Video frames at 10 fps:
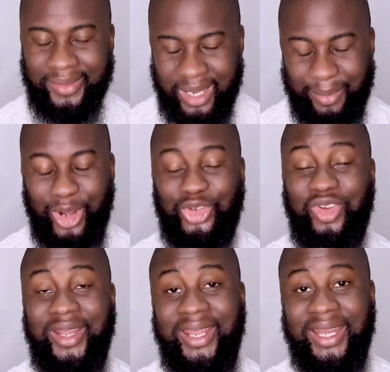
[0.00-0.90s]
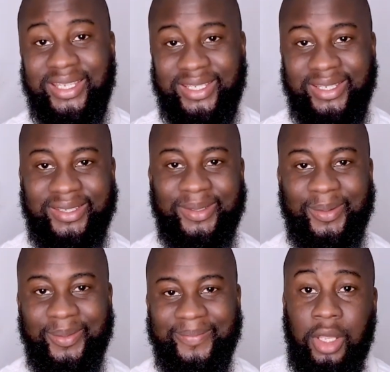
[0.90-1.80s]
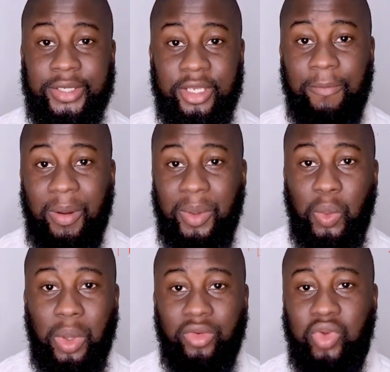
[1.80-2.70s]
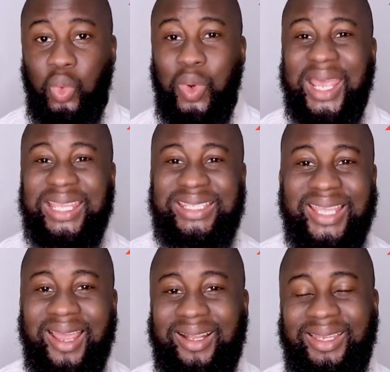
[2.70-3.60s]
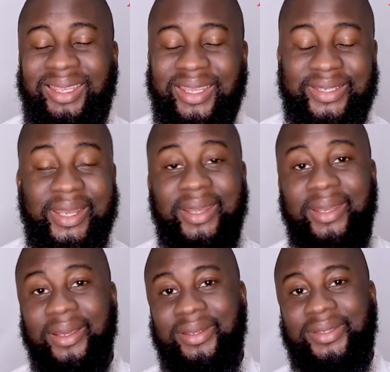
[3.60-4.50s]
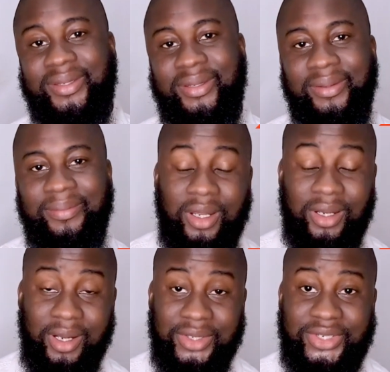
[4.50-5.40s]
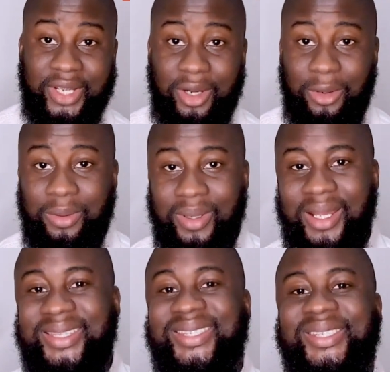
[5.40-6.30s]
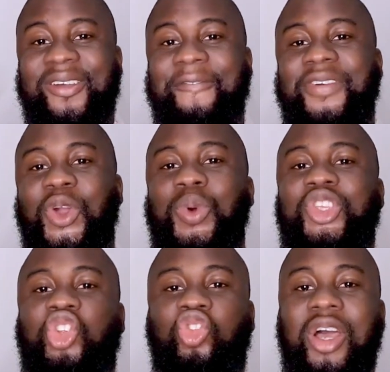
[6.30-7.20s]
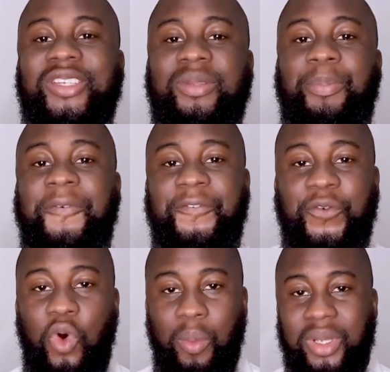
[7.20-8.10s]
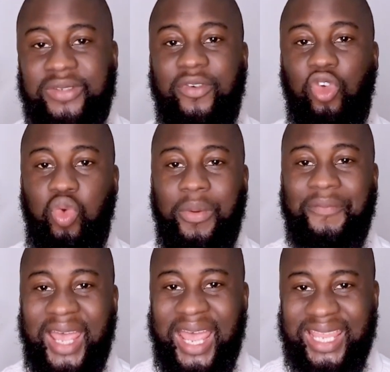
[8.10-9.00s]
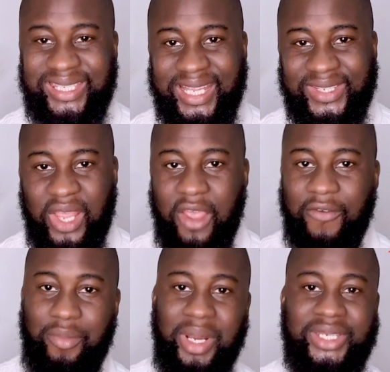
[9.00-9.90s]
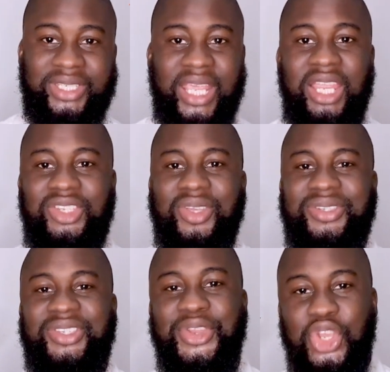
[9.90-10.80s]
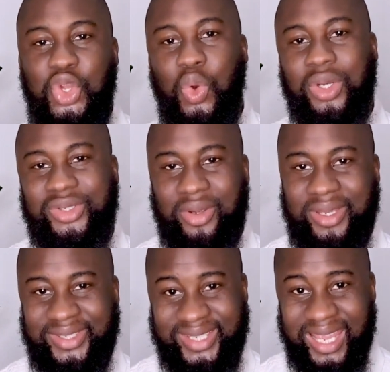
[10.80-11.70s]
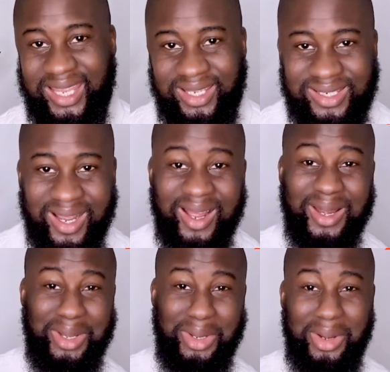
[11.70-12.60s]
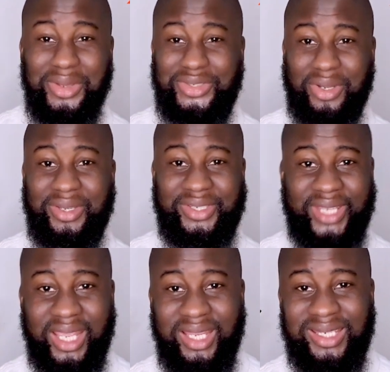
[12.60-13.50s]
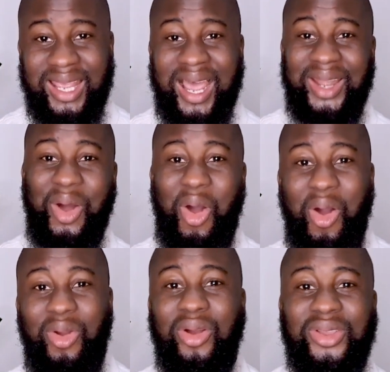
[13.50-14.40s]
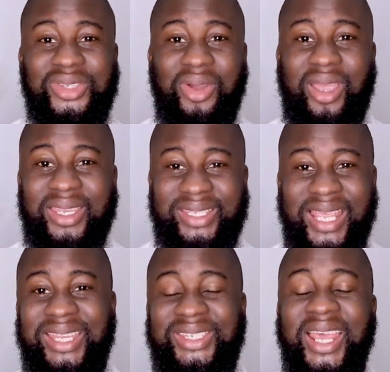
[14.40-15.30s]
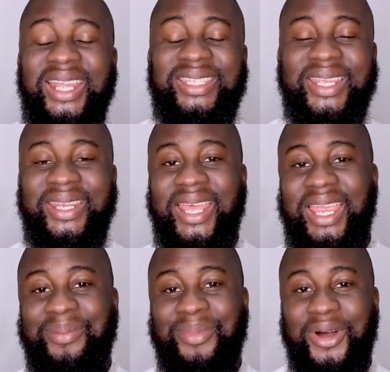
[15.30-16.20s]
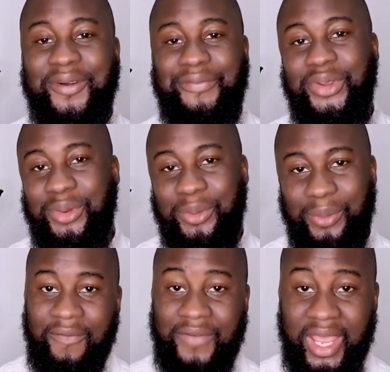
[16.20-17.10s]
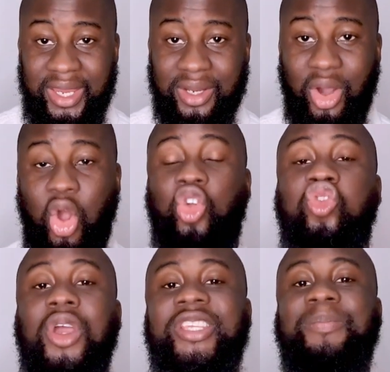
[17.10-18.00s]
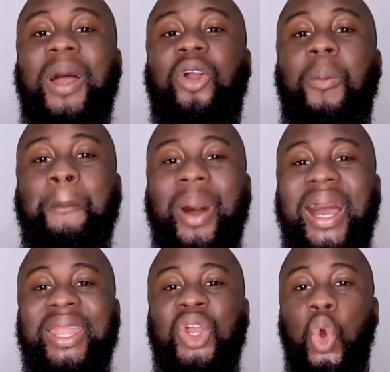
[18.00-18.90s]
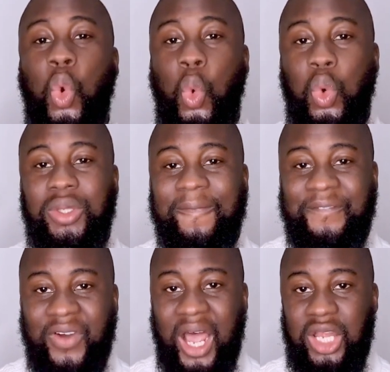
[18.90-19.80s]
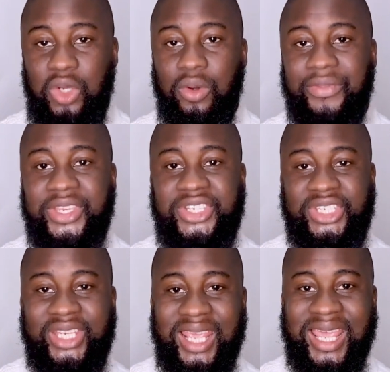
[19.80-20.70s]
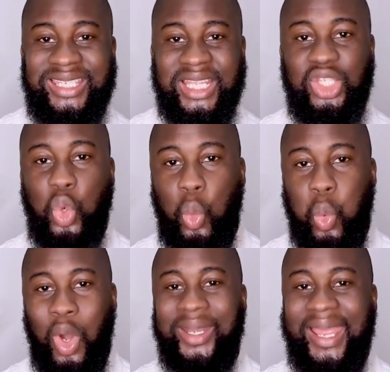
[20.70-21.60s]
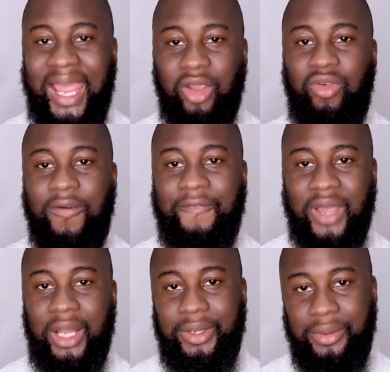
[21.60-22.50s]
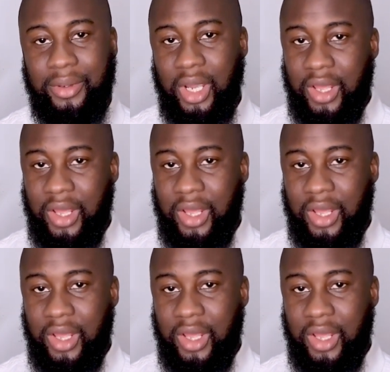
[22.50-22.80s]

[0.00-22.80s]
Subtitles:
about trading indices. So you're probably wondering, what exactly is an index? In a nutshell, it's something which tracks the performance of a group of assets from an exchange such as the New York Stock Exchange, London Stock Exchange, and the Hong Kong Stock Exchange, to name a few. They are created by combining all the value of the shares into one aggregate value.